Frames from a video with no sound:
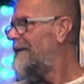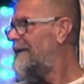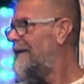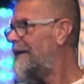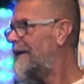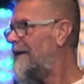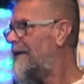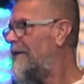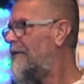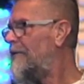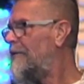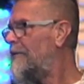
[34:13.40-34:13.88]

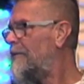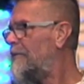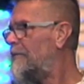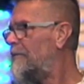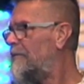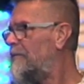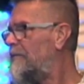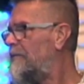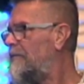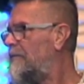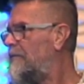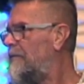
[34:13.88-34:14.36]
You know,
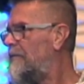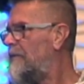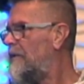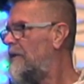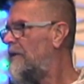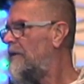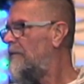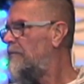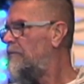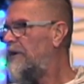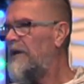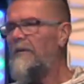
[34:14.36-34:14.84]

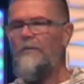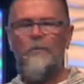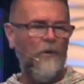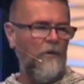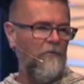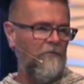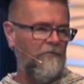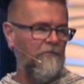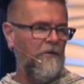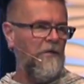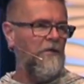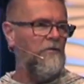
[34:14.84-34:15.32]

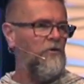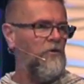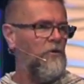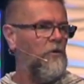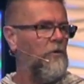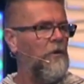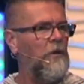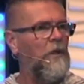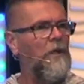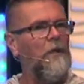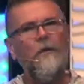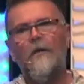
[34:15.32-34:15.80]
people offend
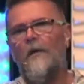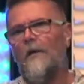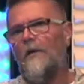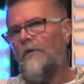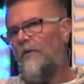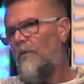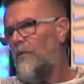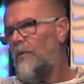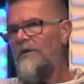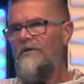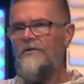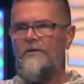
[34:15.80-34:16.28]
you, and they,
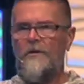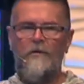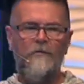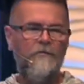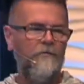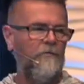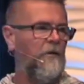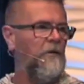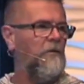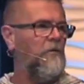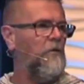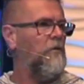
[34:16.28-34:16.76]
the ones that
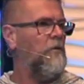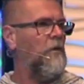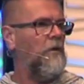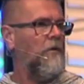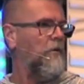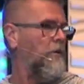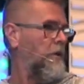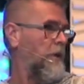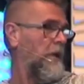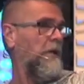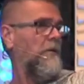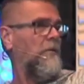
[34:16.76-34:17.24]
offend you,
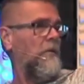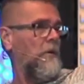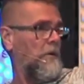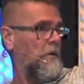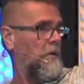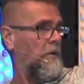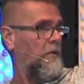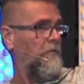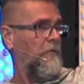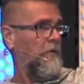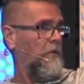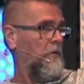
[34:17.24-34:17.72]
you know, they go
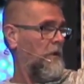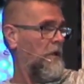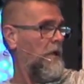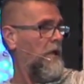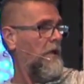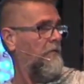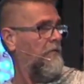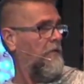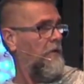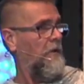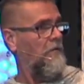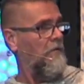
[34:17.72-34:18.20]
on and live their
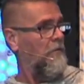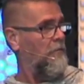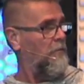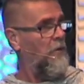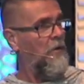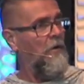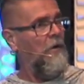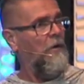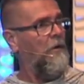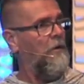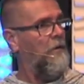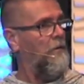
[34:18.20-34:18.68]
life and have a
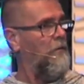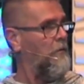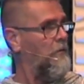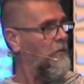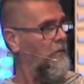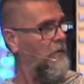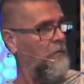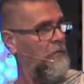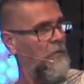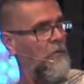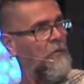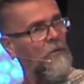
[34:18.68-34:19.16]
party, and they're
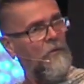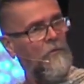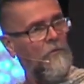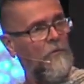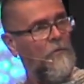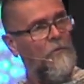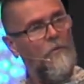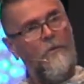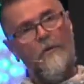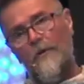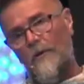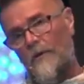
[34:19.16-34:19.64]
tiptoeing
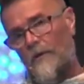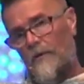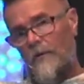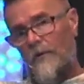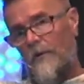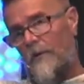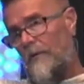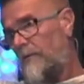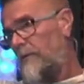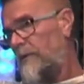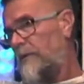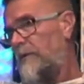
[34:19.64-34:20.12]
through the, you know,
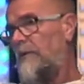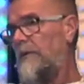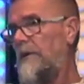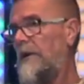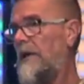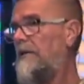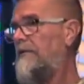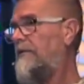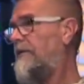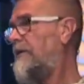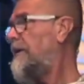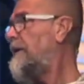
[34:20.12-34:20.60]
well, we're going
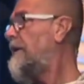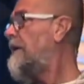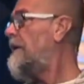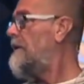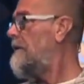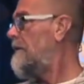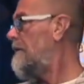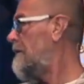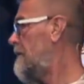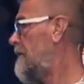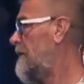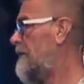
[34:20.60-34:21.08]
out to
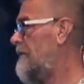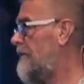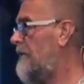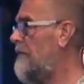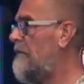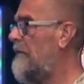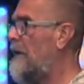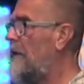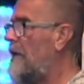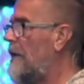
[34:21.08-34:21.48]
eat and all this.